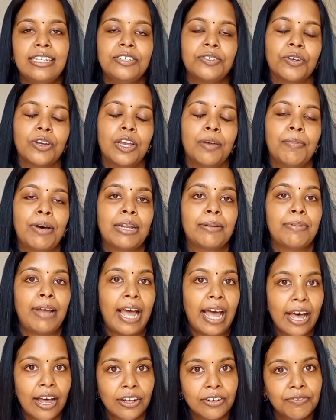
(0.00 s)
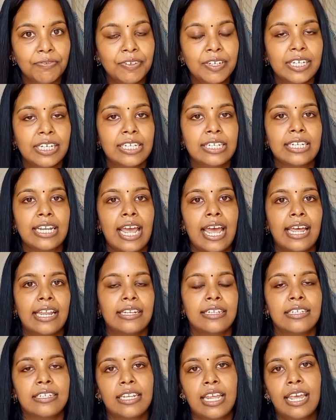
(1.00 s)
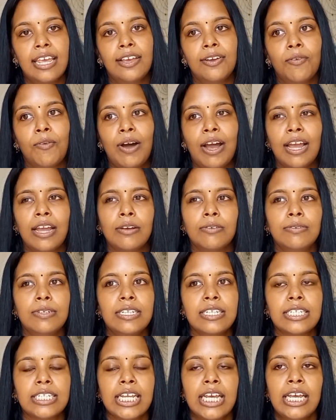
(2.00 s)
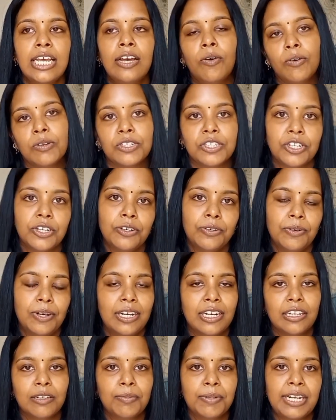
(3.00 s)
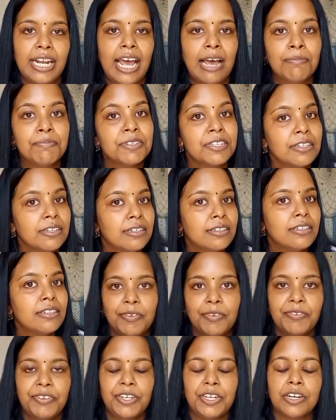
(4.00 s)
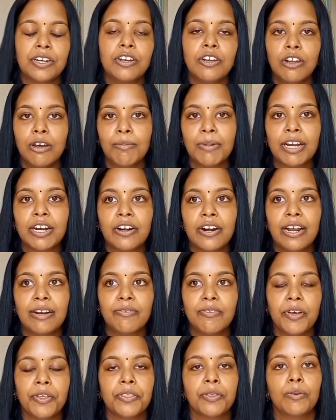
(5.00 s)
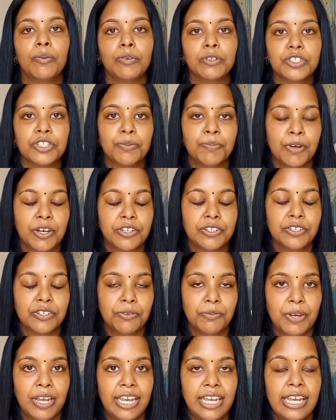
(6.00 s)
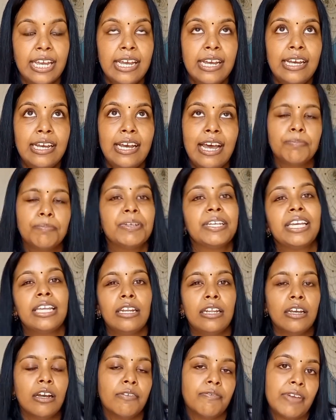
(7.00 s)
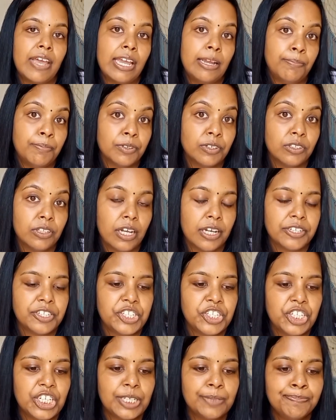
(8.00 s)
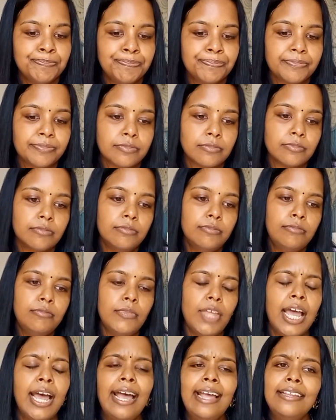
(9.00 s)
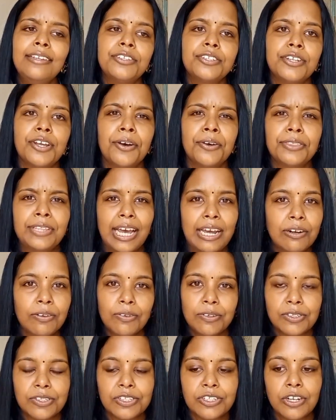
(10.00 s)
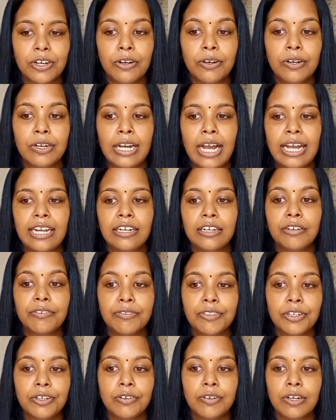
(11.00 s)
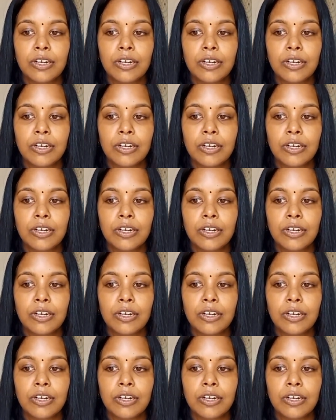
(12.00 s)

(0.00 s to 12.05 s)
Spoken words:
talking about my outfit and saying why I was also a little bit absent. If you didn't know, my grandfather also passed away beginning of April last year. And so that also kind of threw a